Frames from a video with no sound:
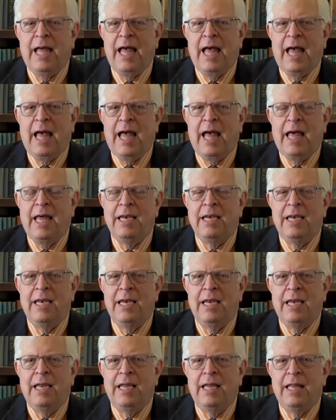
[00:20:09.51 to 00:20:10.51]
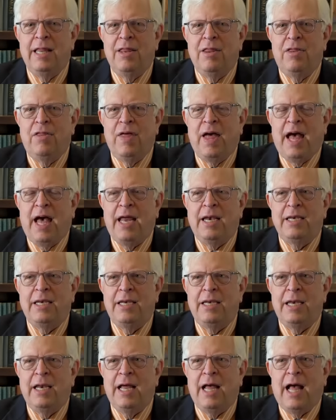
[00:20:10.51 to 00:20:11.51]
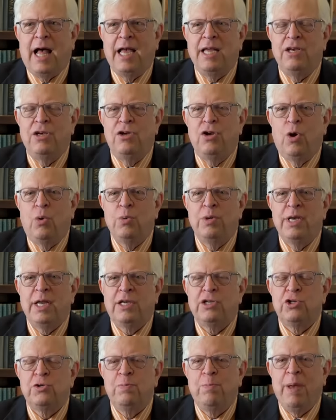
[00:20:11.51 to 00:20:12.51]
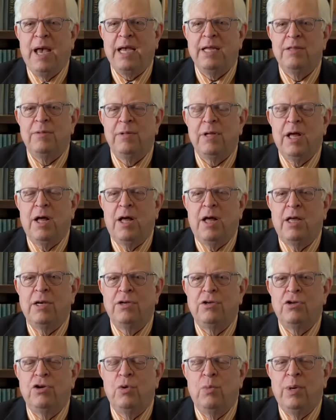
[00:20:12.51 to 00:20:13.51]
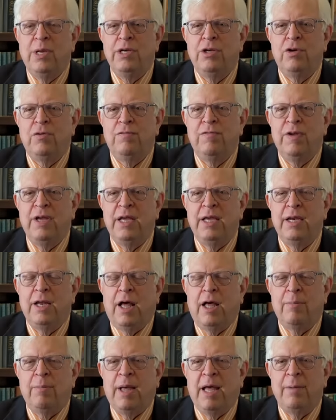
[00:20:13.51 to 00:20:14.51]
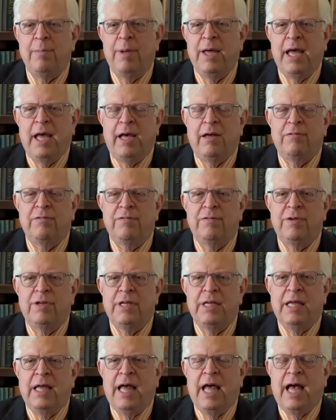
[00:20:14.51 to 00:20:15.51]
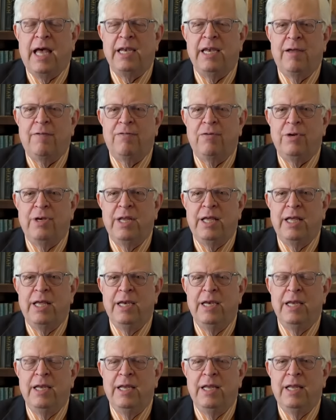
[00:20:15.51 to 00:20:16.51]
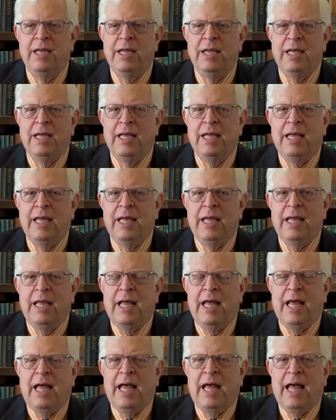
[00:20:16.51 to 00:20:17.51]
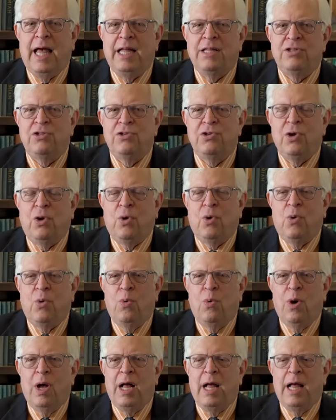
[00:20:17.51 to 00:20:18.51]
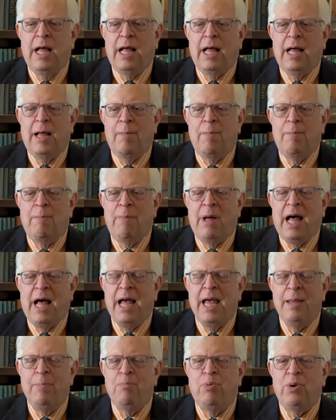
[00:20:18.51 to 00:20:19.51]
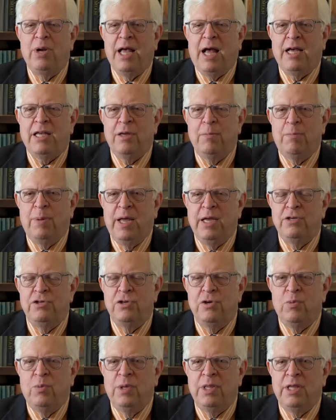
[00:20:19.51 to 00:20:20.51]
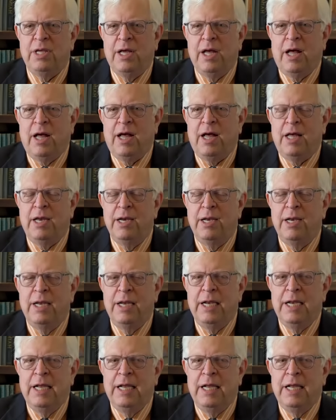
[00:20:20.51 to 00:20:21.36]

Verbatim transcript: And that I don't expect God to intervene on my behalf. I never did. And so uh, my preoccupation with God